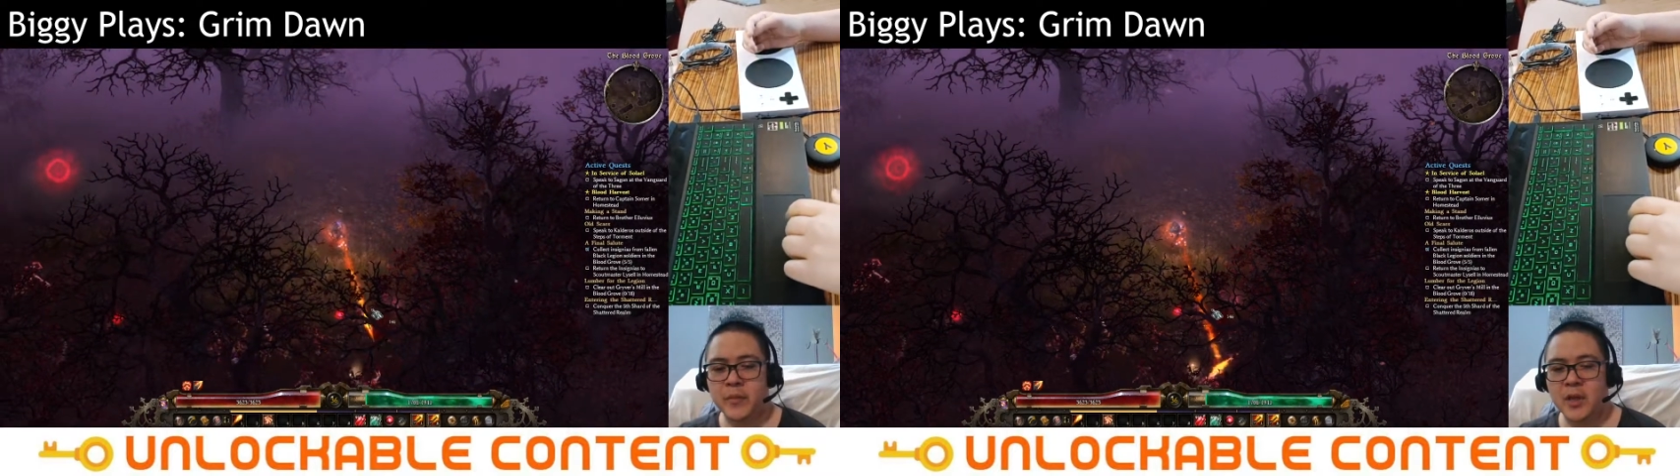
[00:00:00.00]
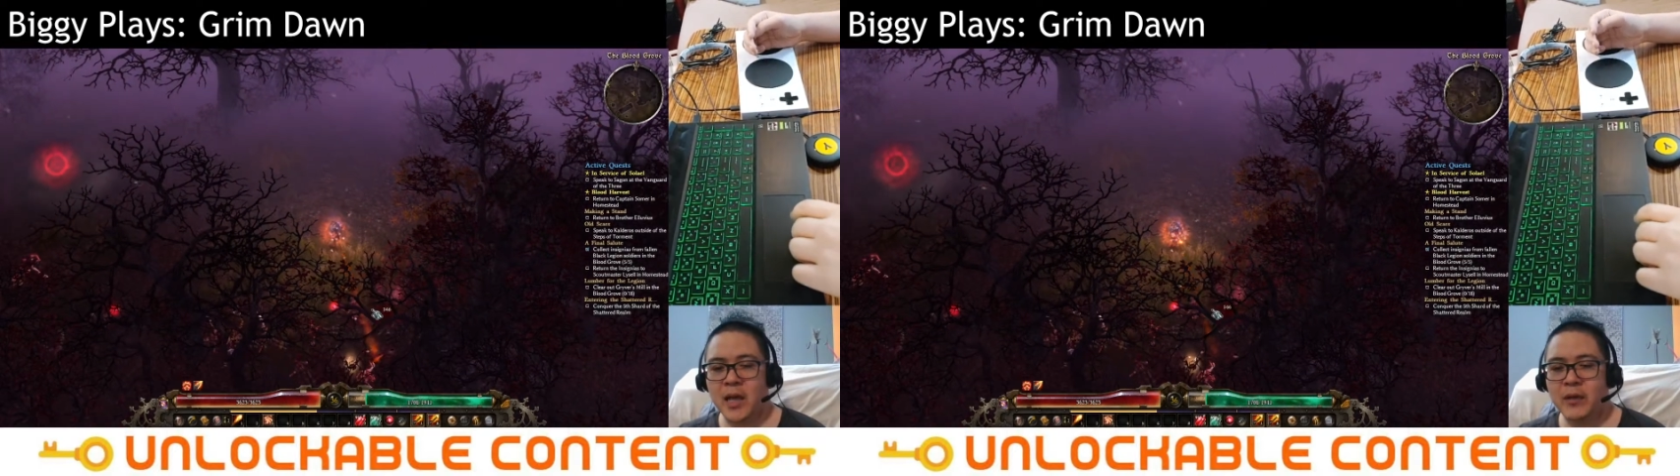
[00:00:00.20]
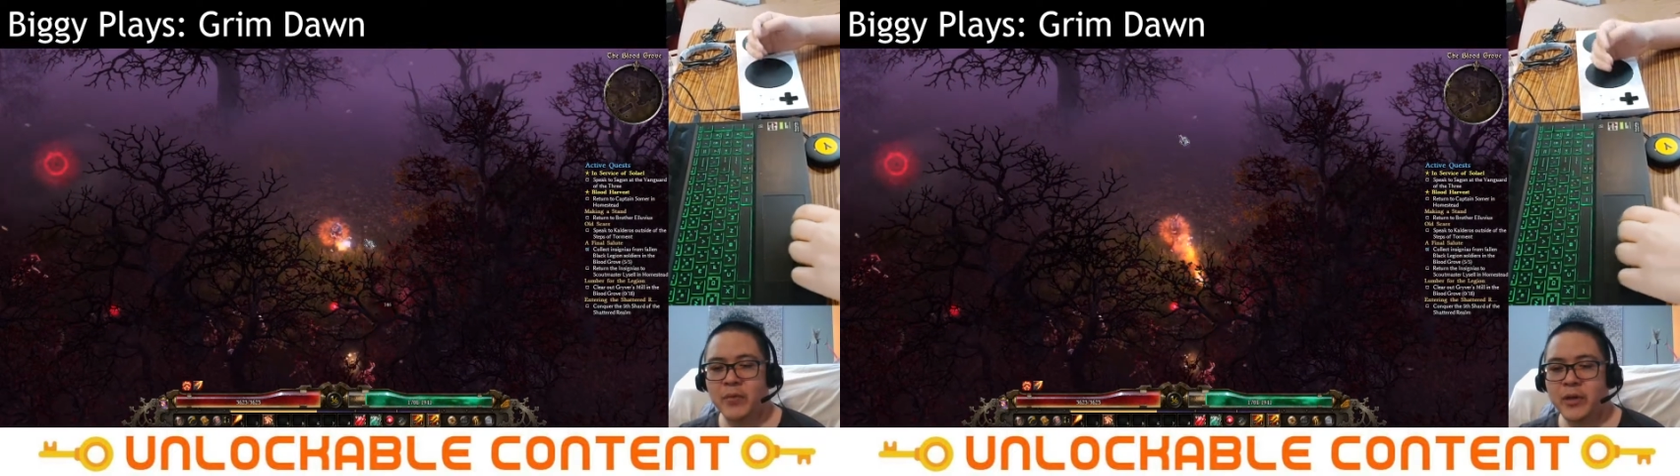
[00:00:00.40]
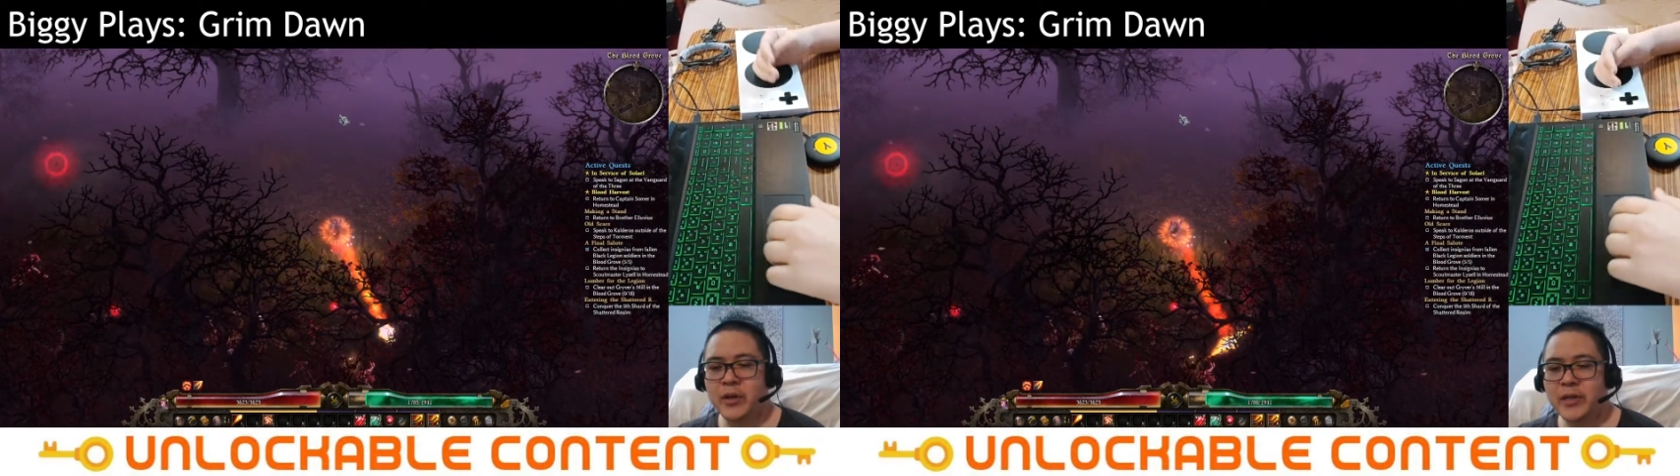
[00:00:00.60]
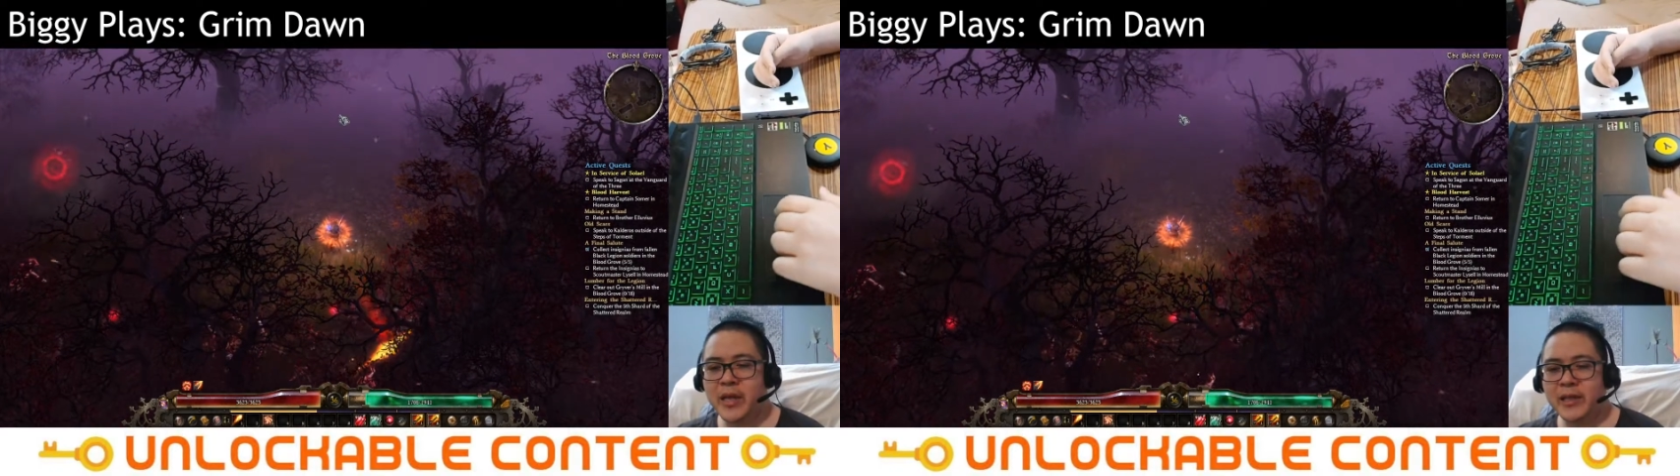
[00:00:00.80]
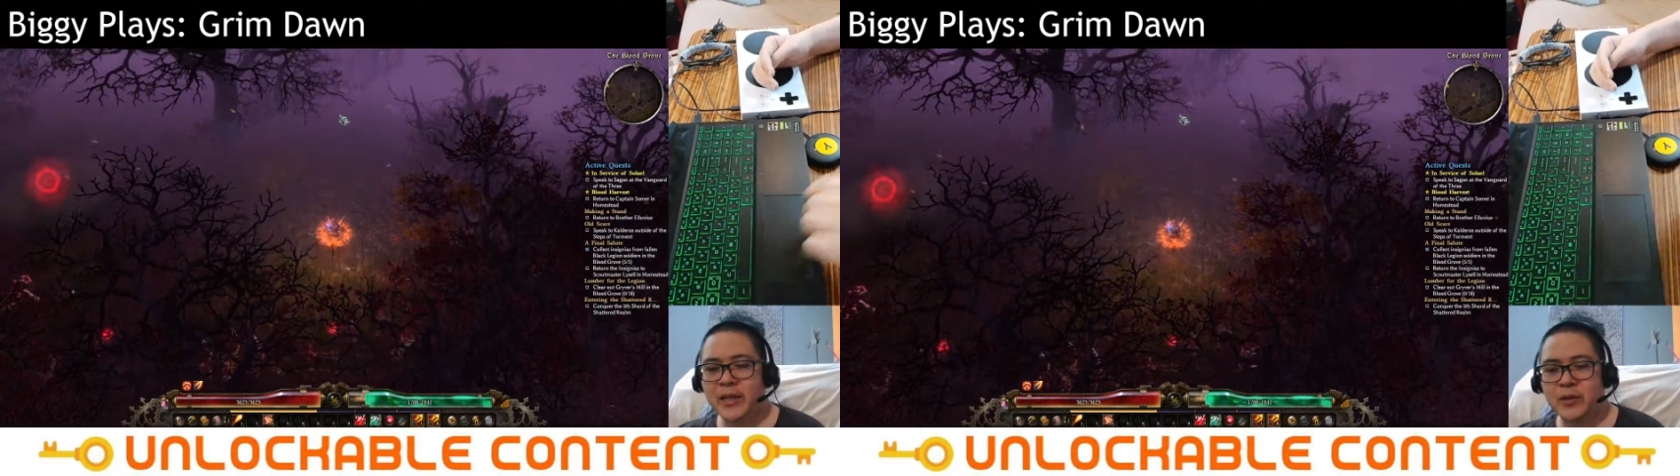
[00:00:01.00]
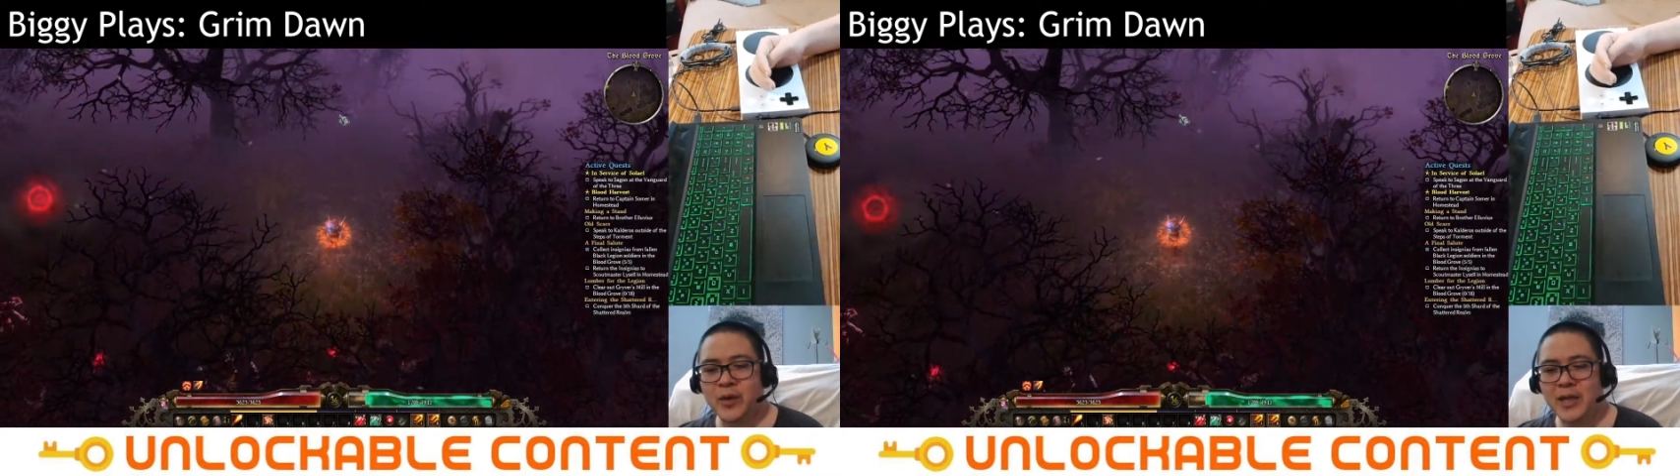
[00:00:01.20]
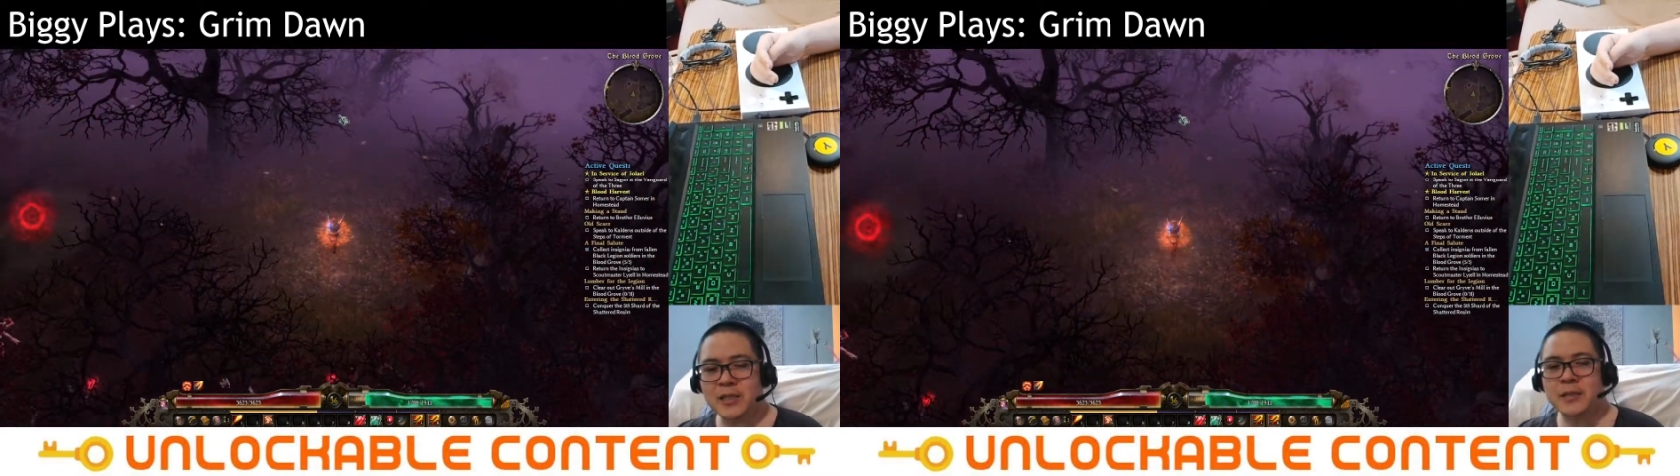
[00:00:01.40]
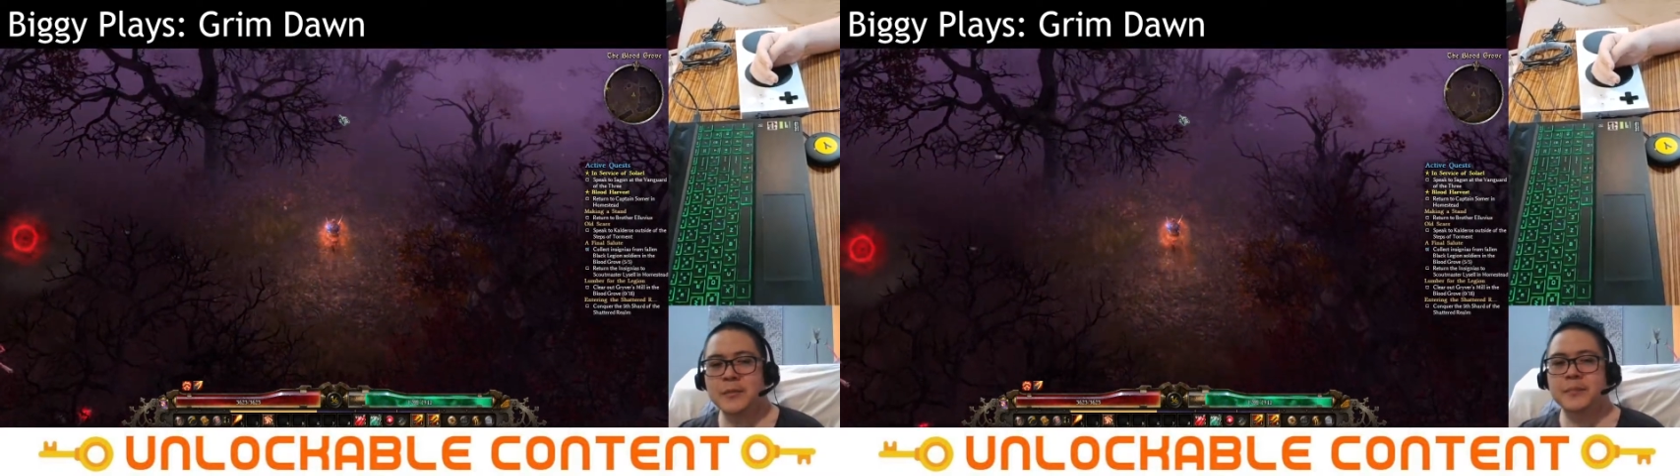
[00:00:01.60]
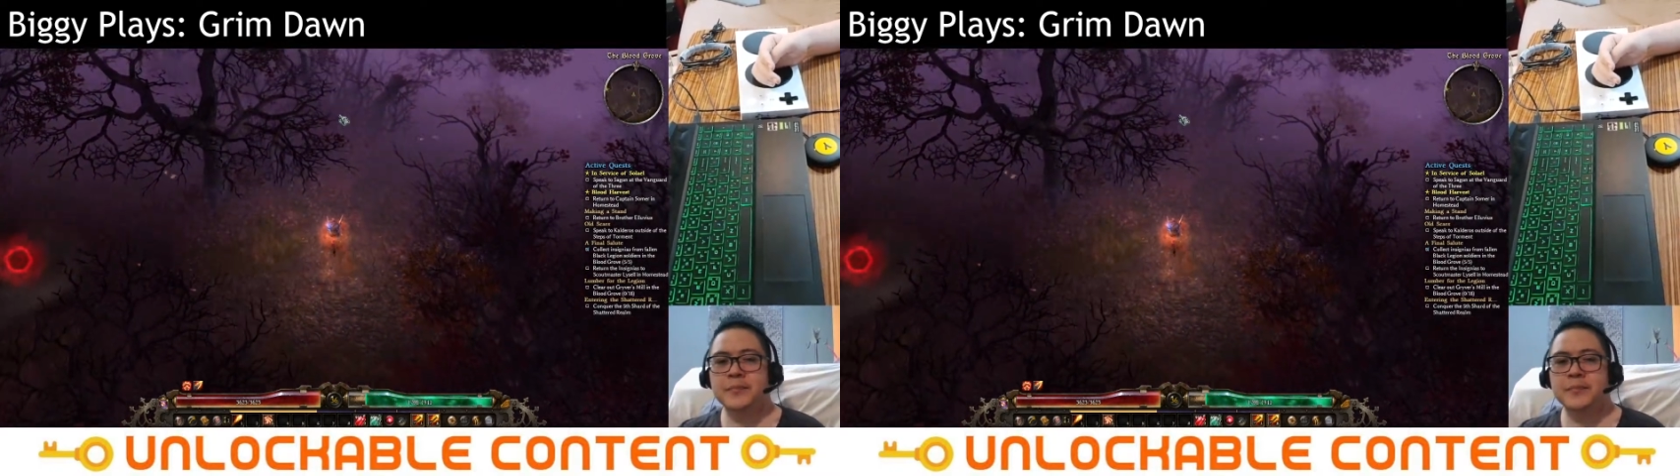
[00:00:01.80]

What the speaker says: And we could get that quest,